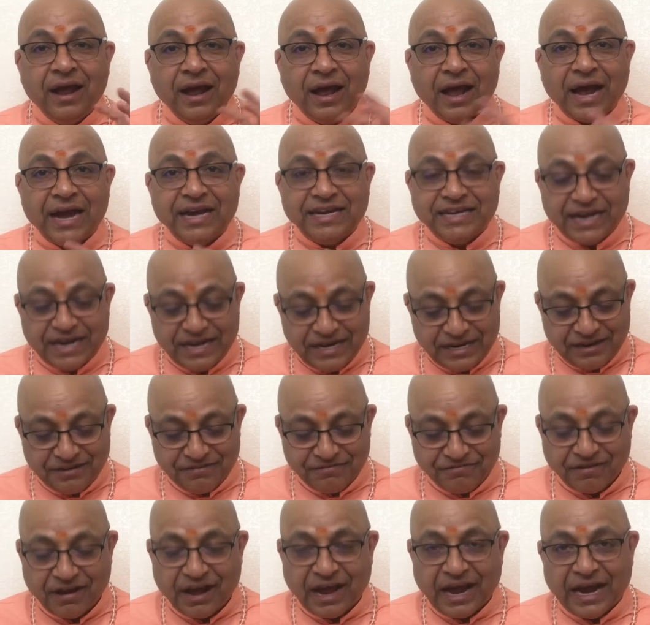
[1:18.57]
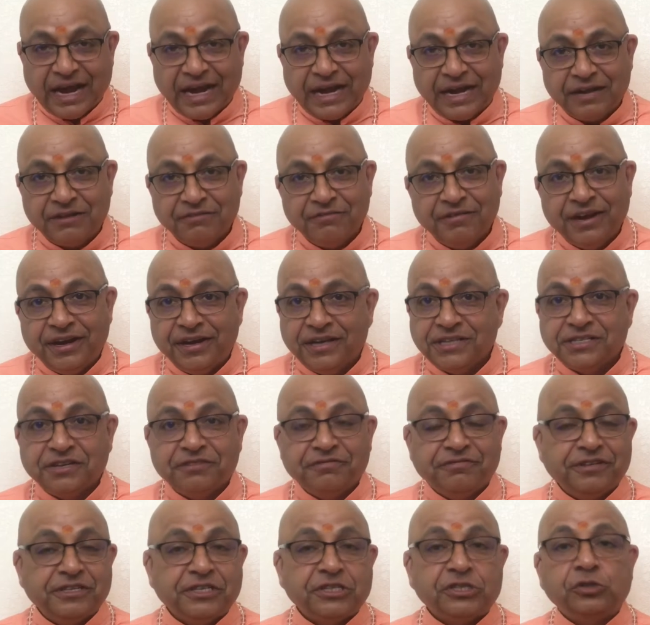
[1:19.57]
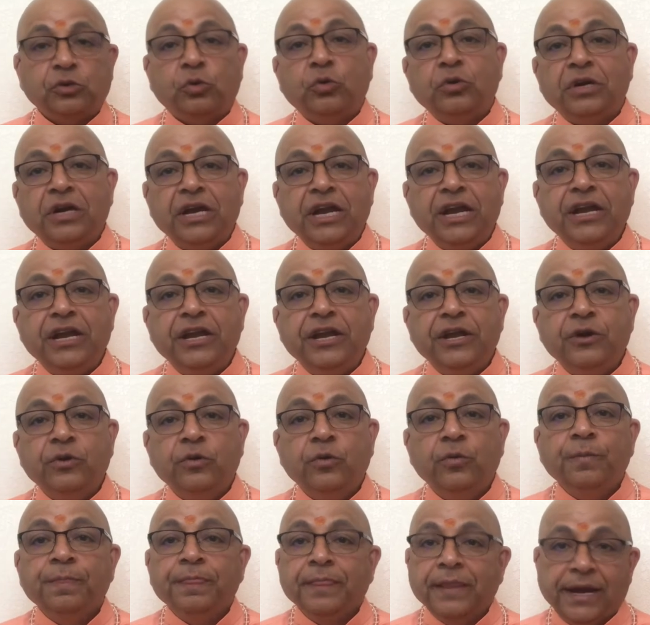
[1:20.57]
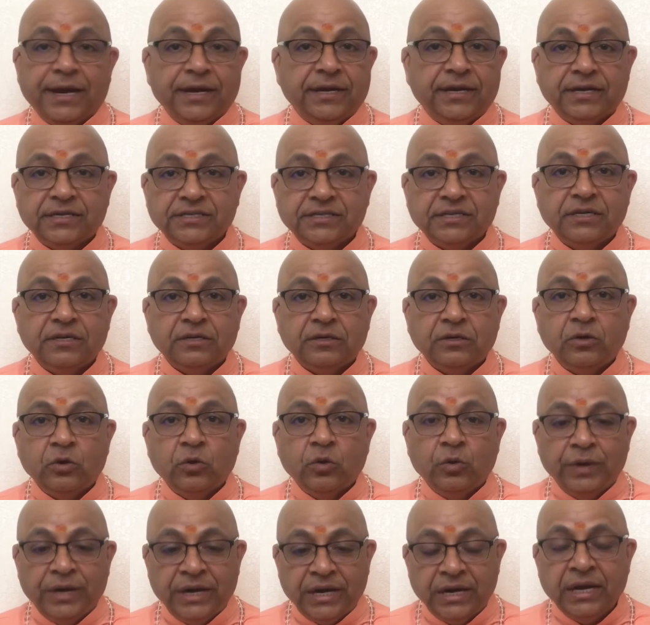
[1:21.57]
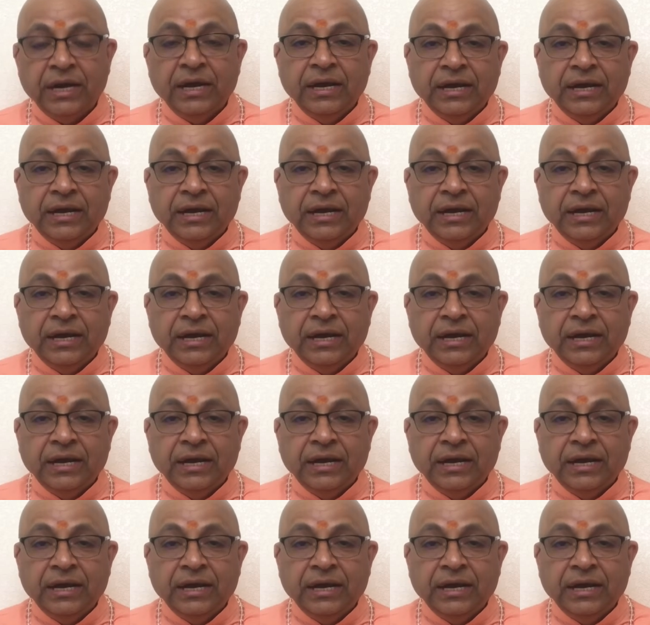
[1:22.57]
identify it. Whereas if it's totally new, it doesn't know it,